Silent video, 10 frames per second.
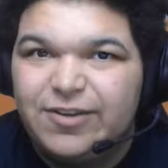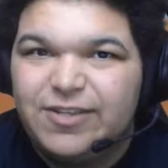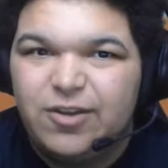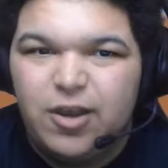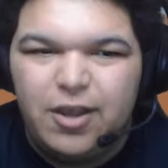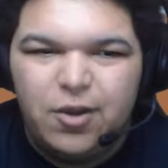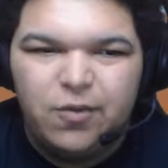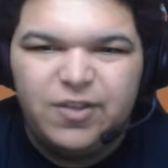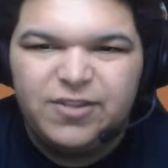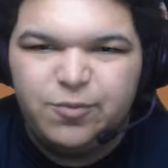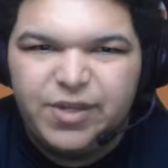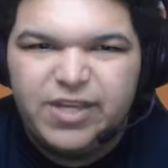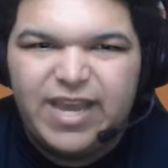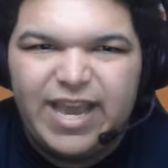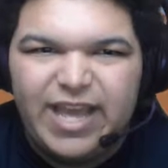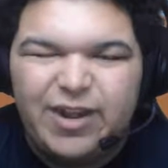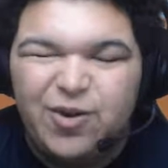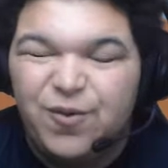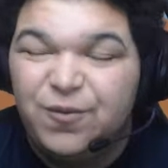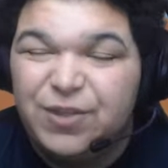series uh, over this week, and
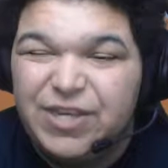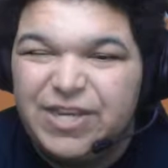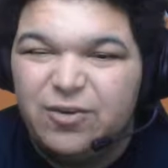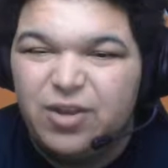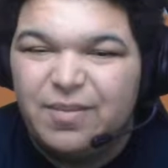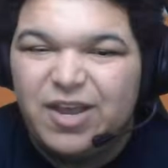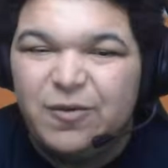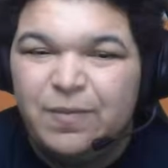hopefully it'll come